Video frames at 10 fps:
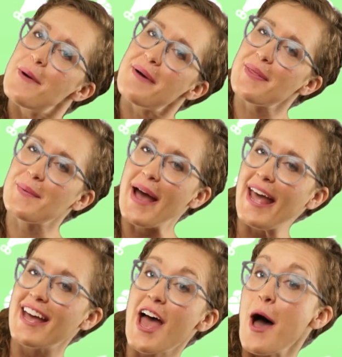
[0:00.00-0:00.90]
By the
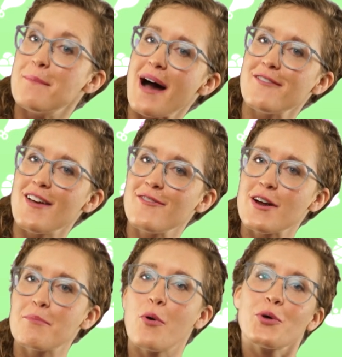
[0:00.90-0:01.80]
way, my
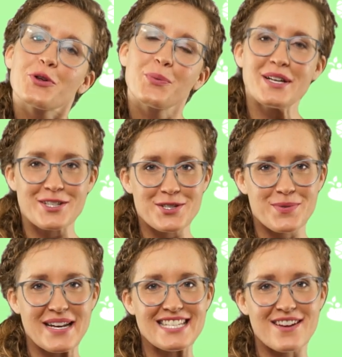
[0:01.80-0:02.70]
favorite Polar Winter
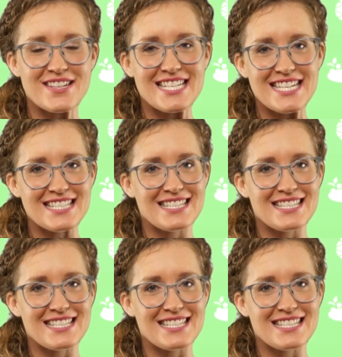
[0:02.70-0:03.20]
2017